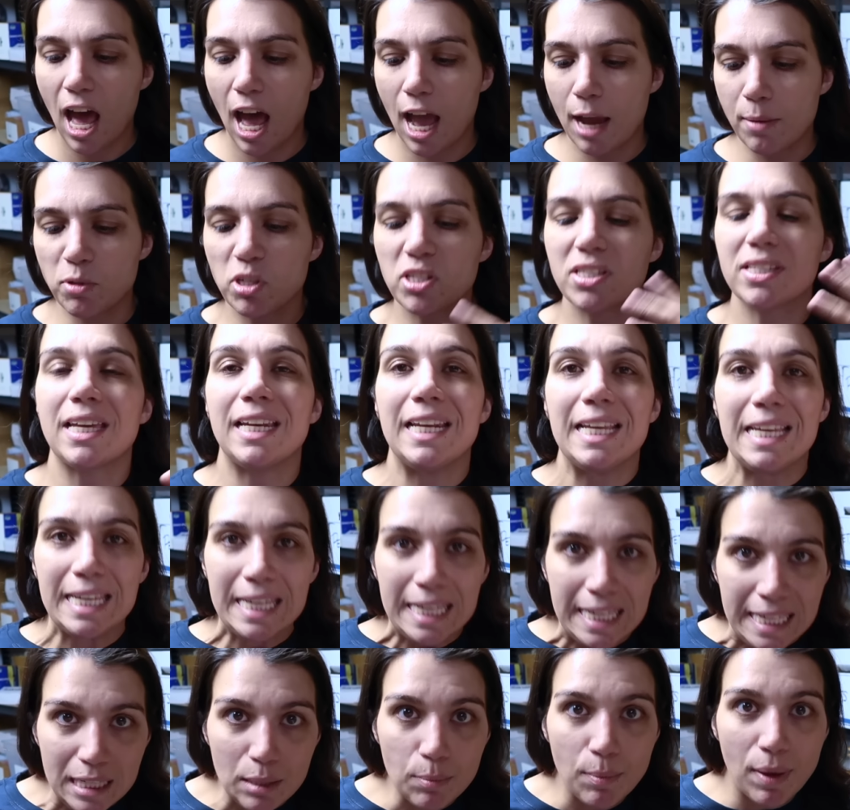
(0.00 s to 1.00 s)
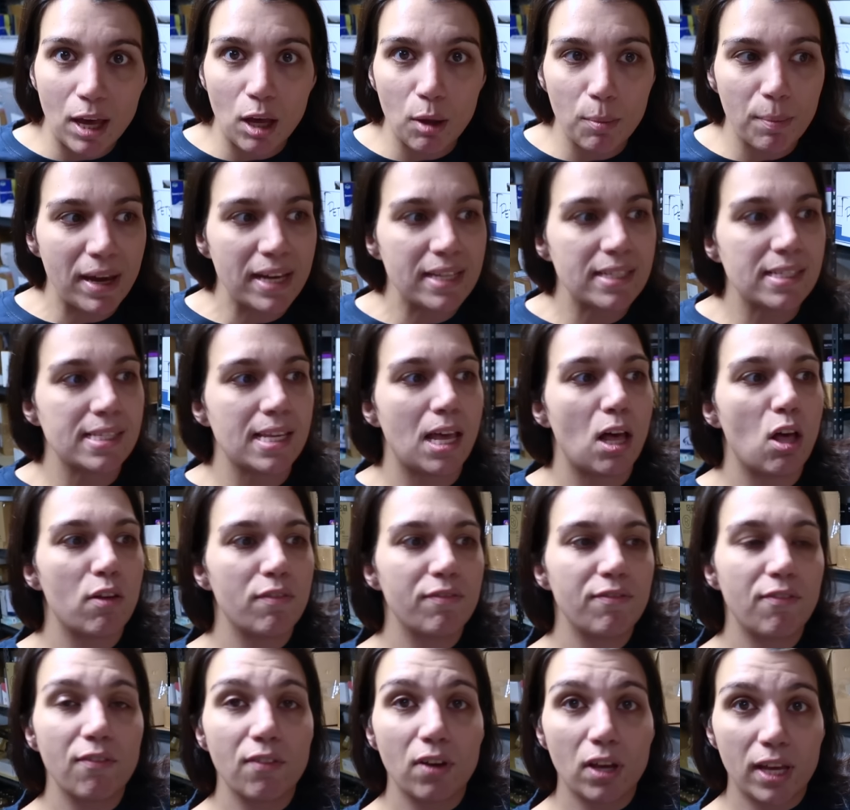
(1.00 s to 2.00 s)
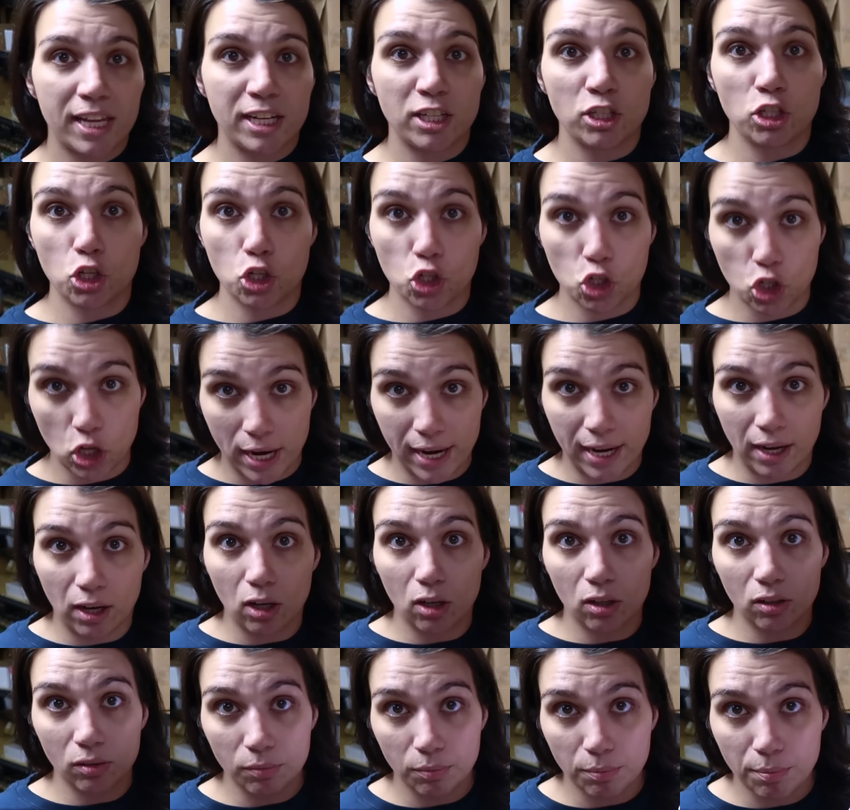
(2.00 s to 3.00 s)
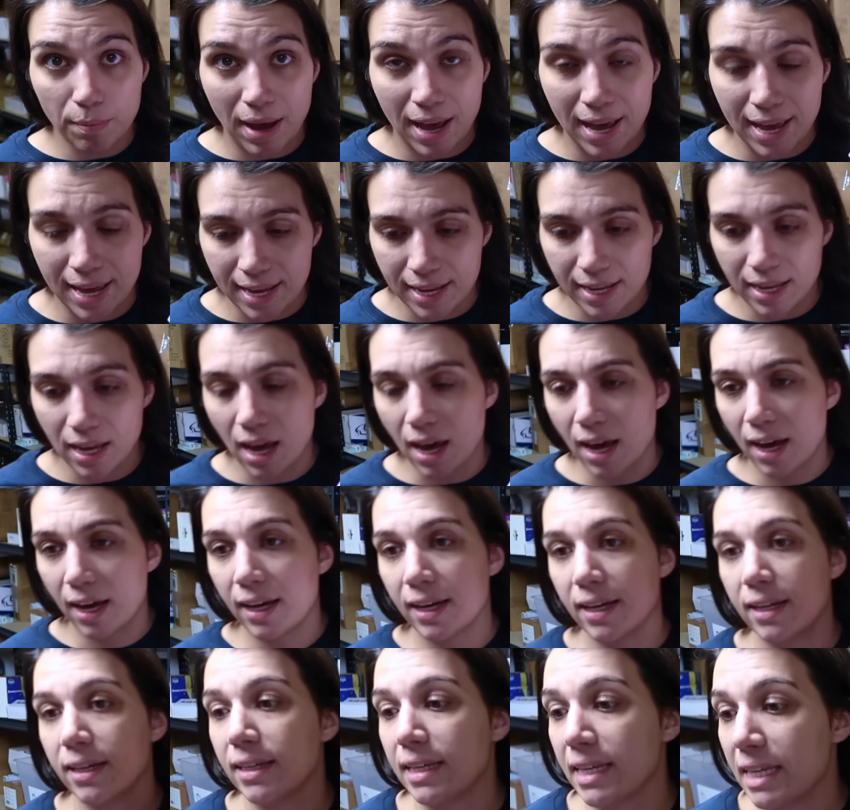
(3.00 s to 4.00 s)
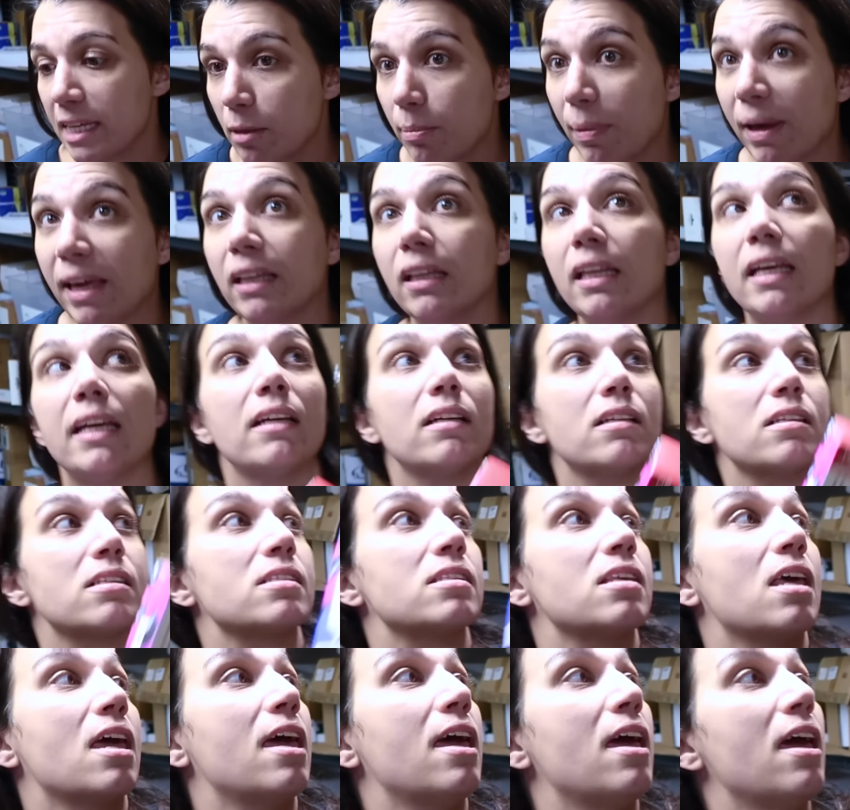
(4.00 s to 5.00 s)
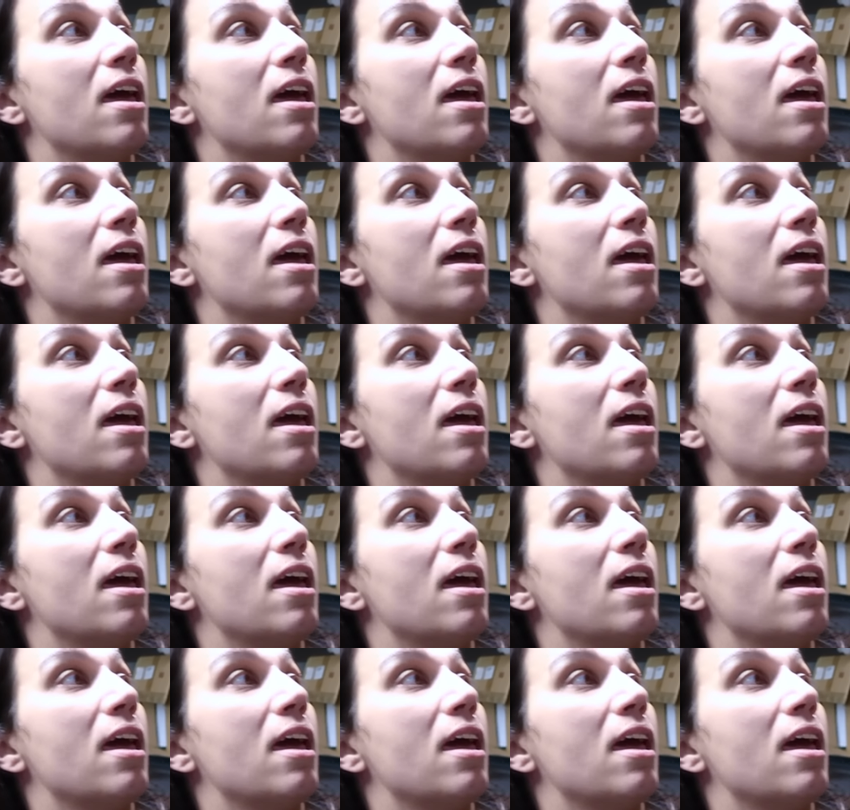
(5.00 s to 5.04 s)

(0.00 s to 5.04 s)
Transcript: I'm just going to email myself and share my uh, eBay links.